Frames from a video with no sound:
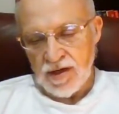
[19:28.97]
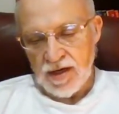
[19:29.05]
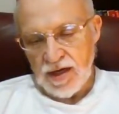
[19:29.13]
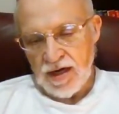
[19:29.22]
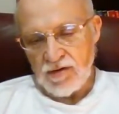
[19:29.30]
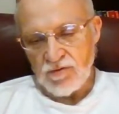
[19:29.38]

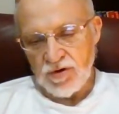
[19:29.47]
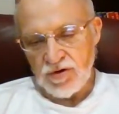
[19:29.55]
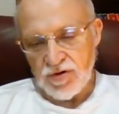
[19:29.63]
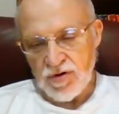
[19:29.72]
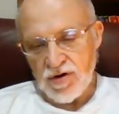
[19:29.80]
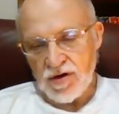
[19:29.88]
And I wrote
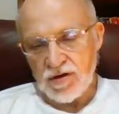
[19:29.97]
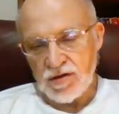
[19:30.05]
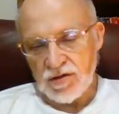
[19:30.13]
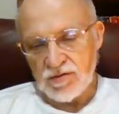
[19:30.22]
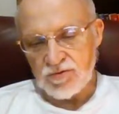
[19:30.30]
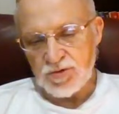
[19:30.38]
an
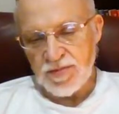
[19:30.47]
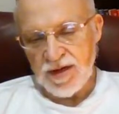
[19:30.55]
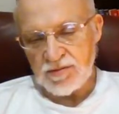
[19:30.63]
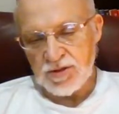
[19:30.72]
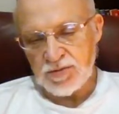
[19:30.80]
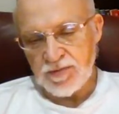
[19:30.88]
article that was
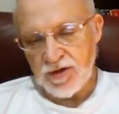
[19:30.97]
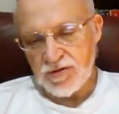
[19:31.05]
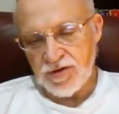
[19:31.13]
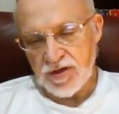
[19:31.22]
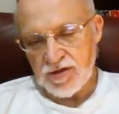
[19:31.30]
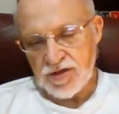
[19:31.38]
published
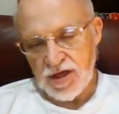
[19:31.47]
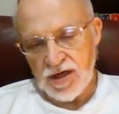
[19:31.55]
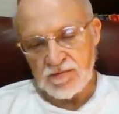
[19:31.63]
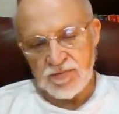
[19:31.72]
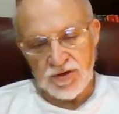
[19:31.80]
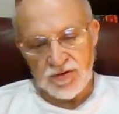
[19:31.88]
both in
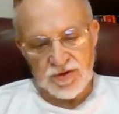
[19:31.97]
Tiempo,